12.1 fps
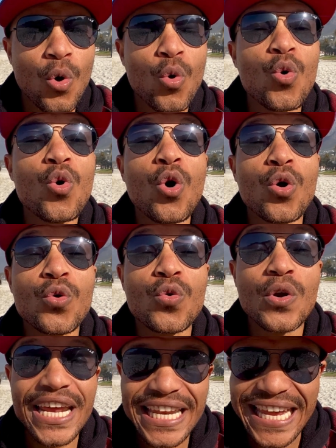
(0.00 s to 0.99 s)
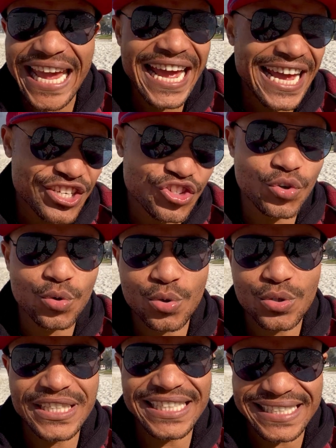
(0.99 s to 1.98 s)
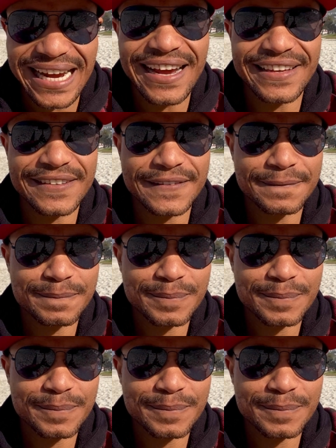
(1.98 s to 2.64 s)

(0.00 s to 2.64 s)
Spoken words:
who already has your desire.